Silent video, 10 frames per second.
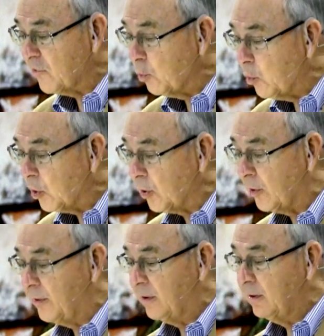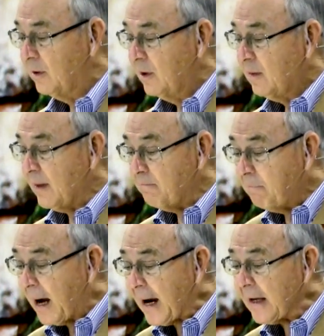of the word,
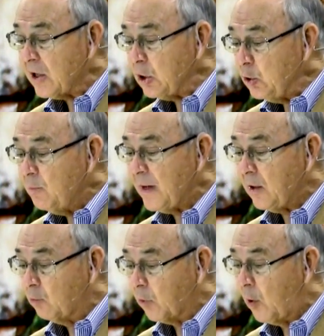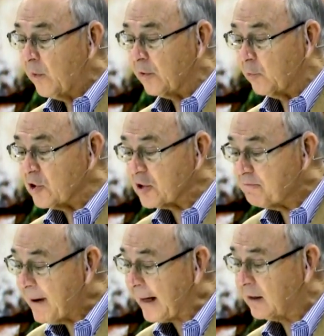that by it you may grow in
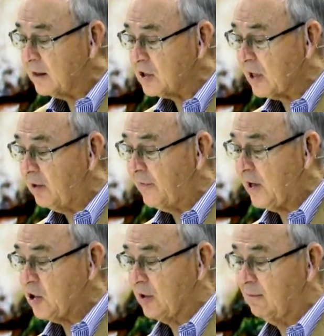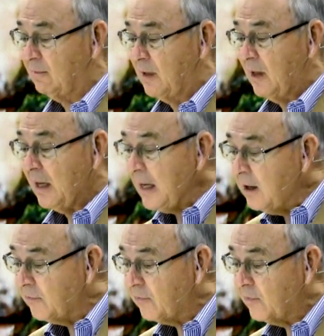respect to salvation,
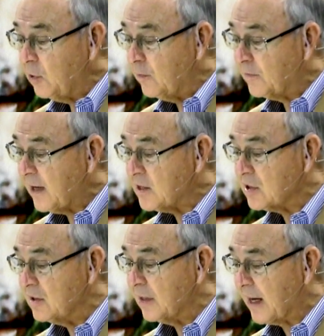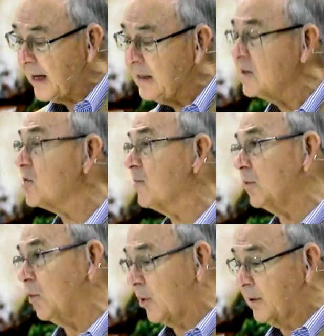if you have tasted the kindness of
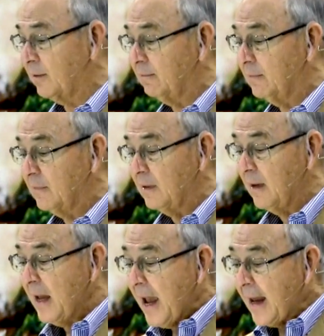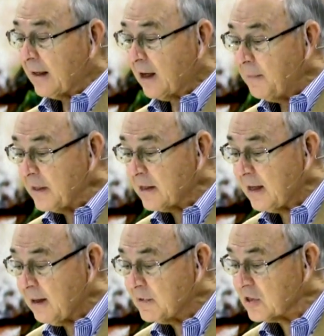the Lord. And coming
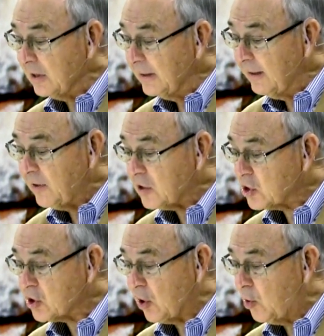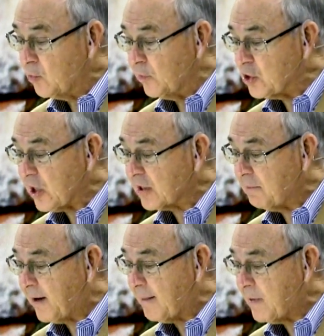to him as a living stone,
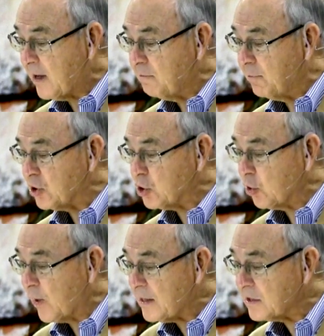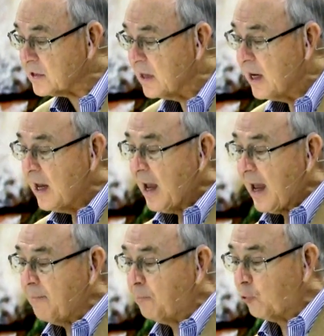rejected by men, but choice
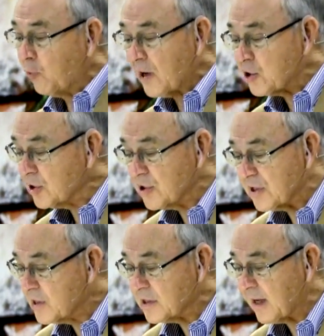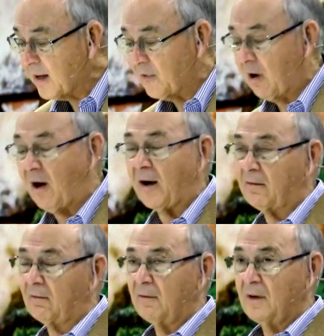and precious in the sight of God.